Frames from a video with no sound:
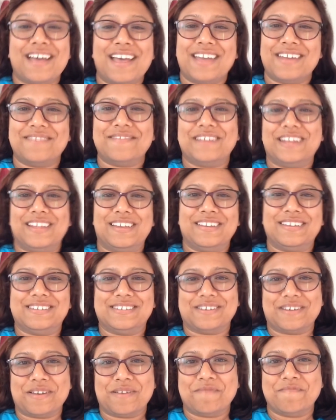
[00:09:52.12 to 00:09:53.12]
had a really good
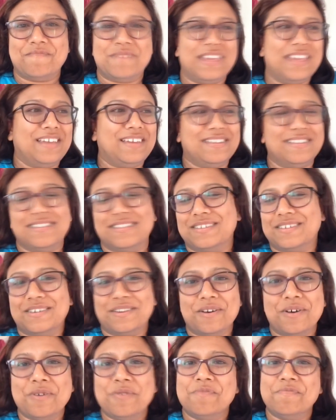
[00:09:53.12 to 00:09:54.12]
time meeting
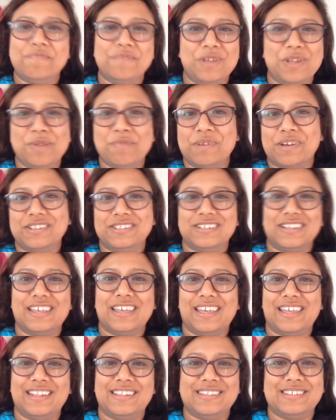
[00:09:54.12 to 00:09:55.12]
a whole new bunch of
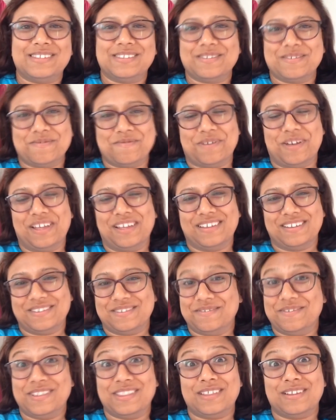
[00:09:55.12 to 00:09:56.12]
kids
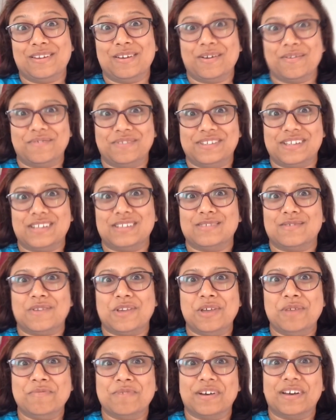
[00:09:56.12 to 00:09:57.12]
with a lot of sense of
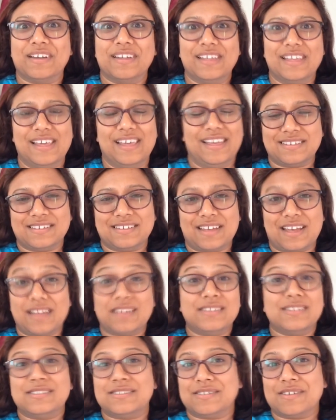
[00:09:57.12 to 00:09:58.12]
humour,
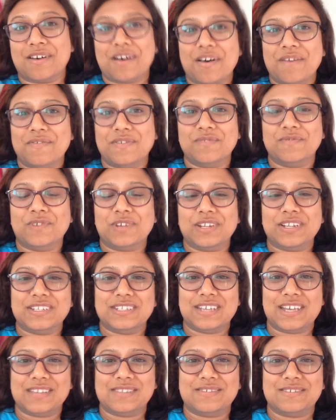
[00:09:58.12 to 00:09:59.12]
and staff and
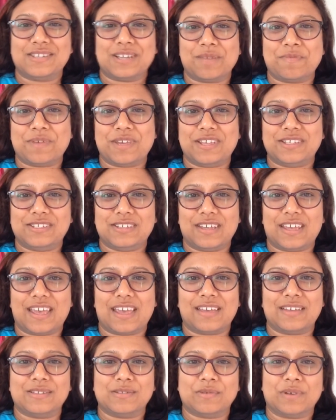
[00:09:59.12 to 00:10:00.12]
volunteers at Diabetes UK
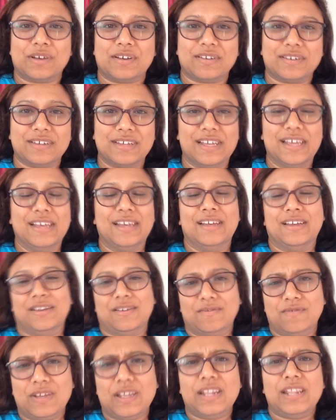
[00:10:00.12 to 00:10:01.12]
as well.
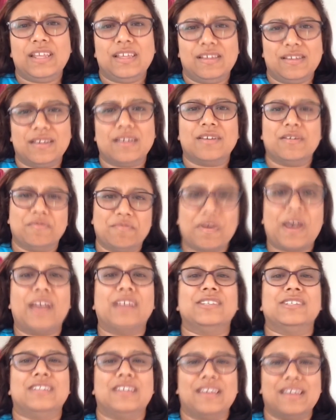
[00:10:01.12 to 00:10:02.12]
Really
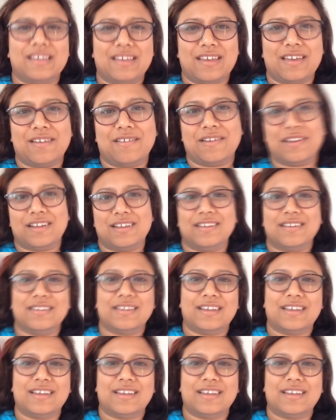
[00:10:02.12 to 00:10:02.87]
compassionate and caring,